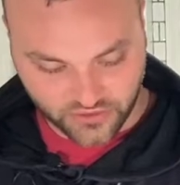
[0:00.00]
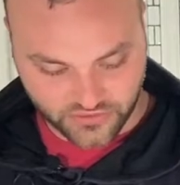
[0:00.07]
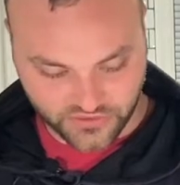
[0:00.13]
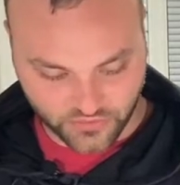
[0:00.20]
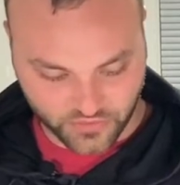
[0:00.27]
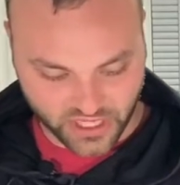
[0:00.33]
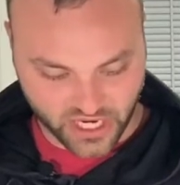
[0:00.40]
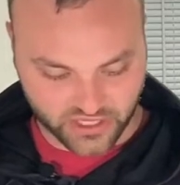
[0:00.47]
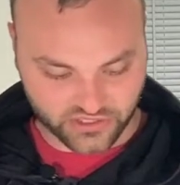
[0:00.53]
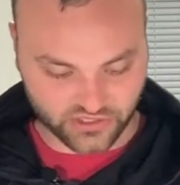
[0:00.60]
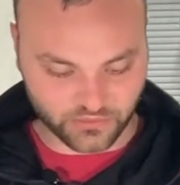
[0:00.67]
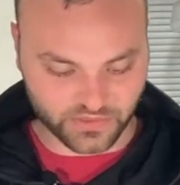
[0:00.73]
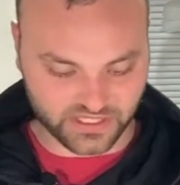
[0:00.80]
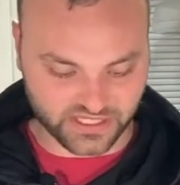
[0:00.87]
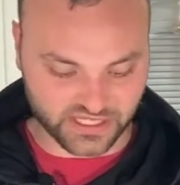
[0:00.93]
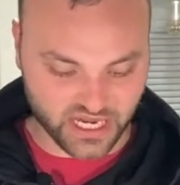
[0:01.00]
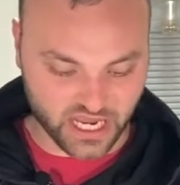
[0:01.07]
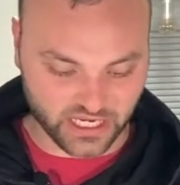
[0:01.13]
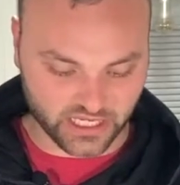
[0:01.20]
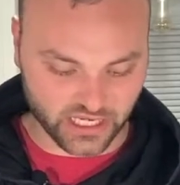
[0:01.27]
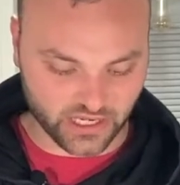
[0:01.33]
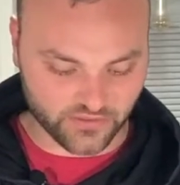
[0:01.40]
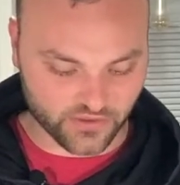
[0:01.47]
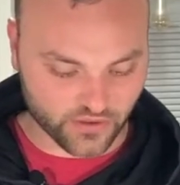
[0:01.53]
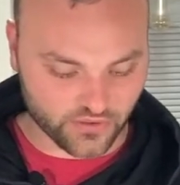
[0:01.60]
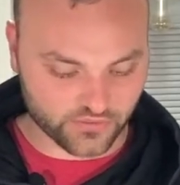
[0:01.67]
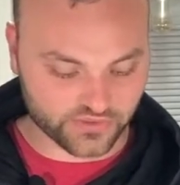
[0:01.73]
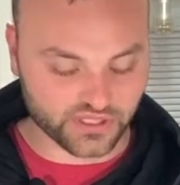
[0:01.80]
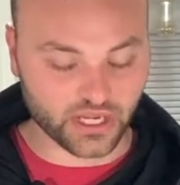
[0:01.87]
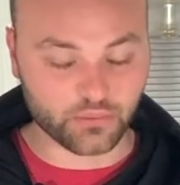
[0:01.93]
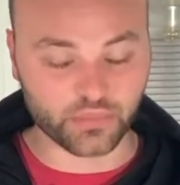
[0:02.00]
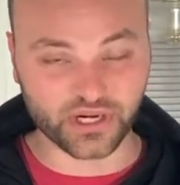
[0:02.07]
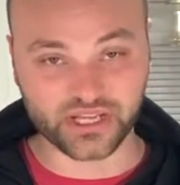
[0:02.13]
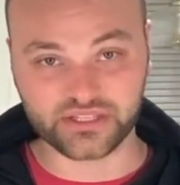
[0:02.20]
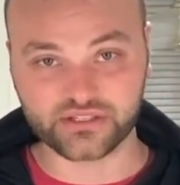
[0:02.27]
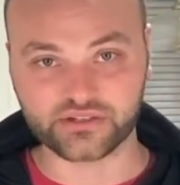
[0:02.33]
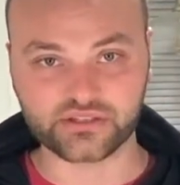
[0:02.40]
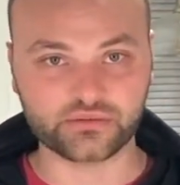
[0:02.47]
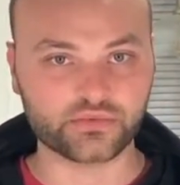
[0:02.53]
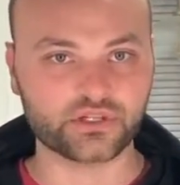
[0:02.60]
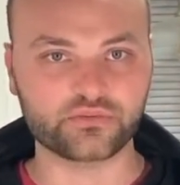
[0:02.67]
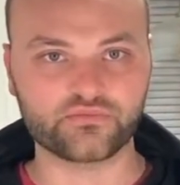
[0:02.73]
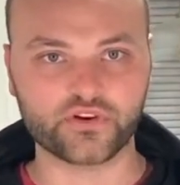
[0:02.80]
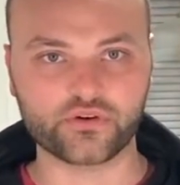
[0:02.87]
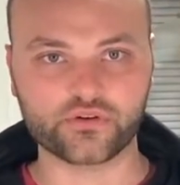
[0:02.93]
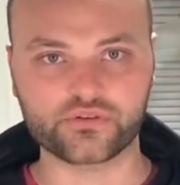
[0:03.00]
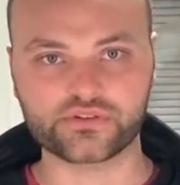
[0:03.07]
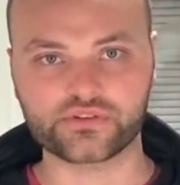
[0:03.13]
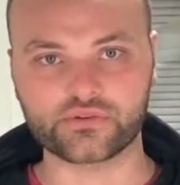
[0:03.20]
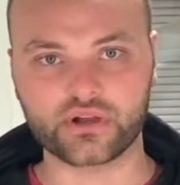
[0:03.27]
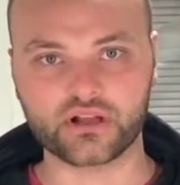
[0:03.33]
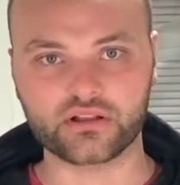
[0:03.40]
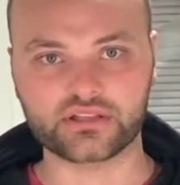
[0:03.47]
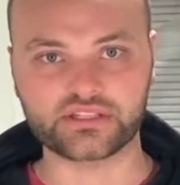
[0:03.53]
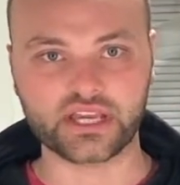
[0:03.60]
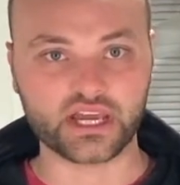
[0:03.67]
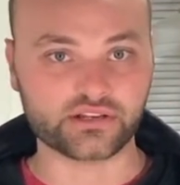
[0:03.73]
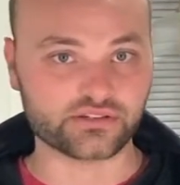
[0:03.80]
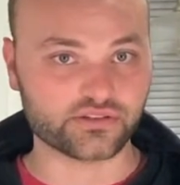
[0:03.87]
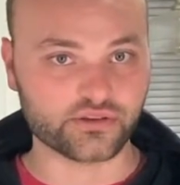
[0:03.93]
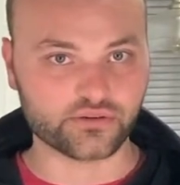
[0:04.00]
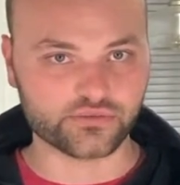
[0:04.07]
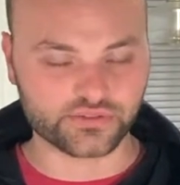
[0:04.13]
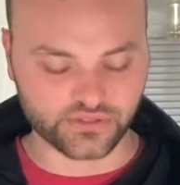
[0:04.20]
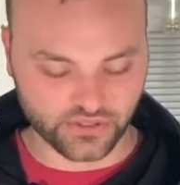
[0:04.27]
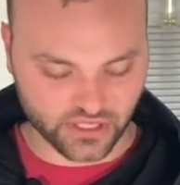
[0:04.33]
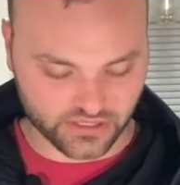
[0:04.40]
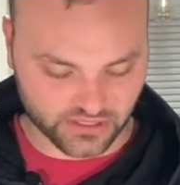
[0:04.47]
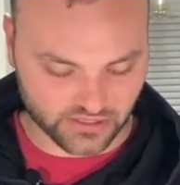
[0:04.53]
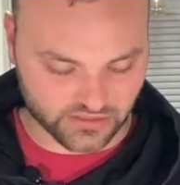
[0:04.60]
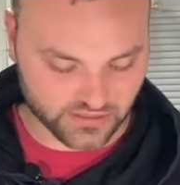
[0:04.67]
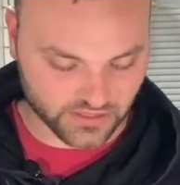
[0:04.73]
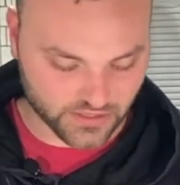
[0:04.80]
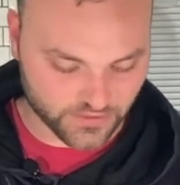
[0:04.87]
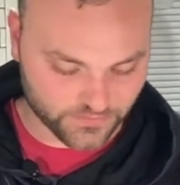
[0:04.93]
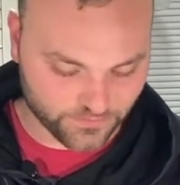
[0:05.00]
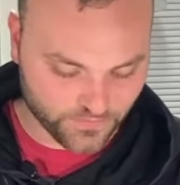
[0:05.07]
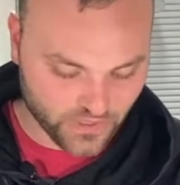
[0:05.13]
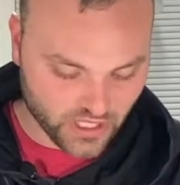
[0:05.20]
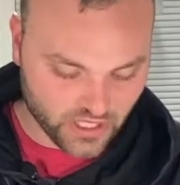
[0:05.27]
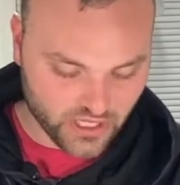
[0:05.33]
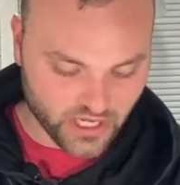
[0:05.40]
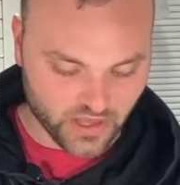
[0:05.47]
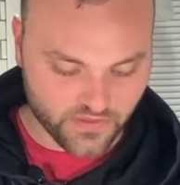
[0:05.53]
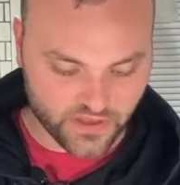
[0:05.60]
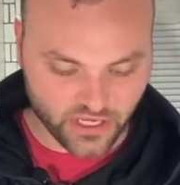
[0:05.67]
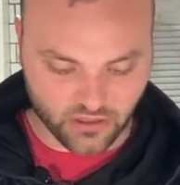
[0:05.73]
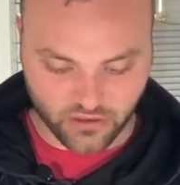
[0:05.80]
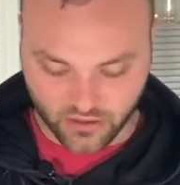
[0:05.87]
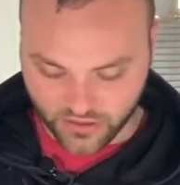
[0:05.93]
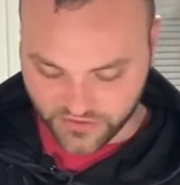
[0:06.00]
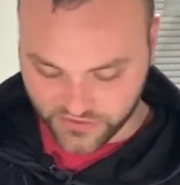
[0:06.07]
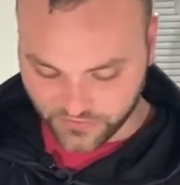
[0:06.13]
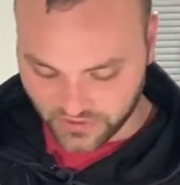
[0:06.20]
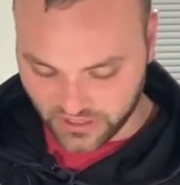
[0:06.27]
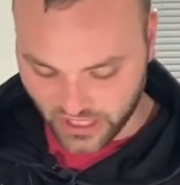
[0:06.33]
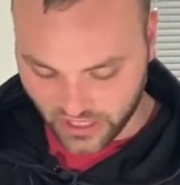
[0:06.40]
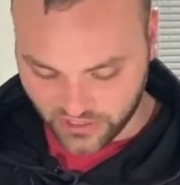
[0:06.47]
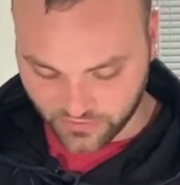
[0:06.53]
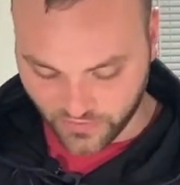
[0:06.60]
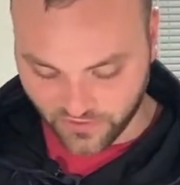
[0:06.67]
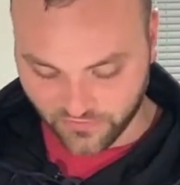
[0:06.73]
so we actually been snacking on those, but I took some good photos, so I'll attach those so you guys can see them. And then I'll also attach my